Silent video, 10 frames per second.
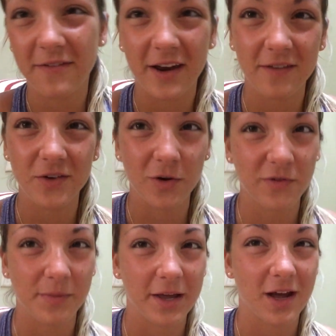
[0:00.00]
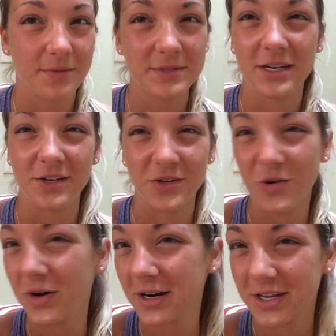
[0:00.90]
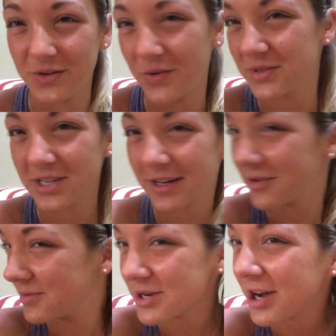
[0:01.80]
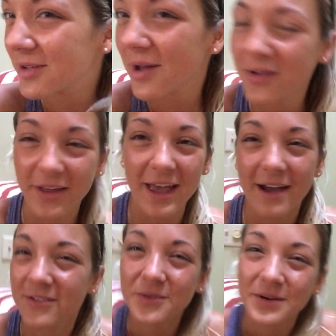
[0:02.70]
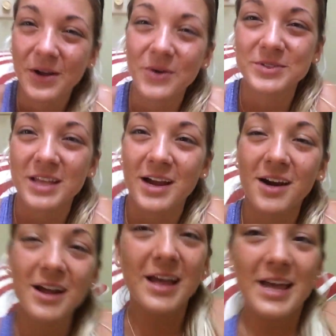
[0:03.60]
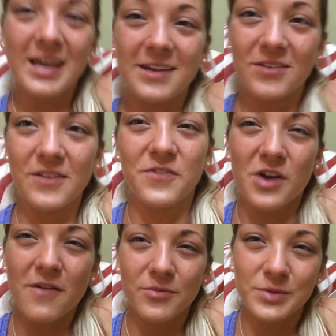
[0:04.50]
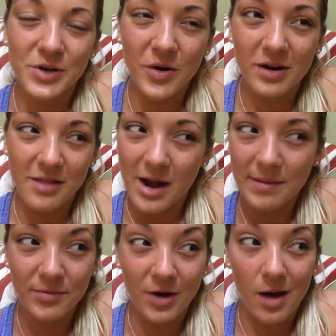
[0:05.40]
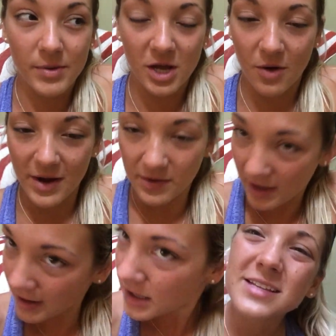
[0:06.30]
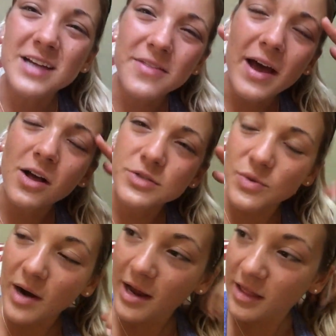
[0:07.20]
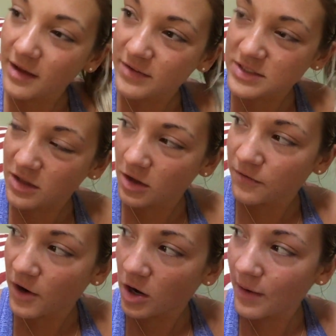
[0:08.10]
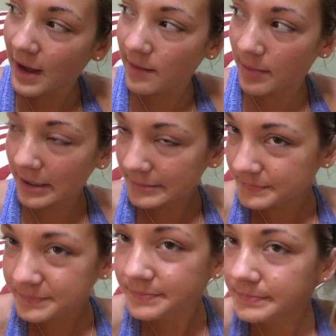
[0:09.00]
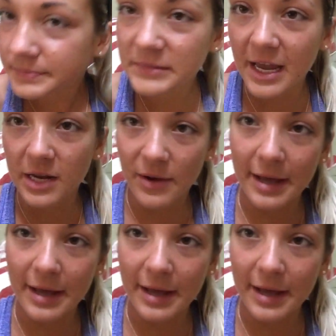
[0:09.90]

if any of you are from like upstate New York, you know exactly what I'm talking about. Like everyone goes there. And even if you're not from New York, a lot of people come and go anyway. It's not that close to where I live, it's a little far away, but Anyway,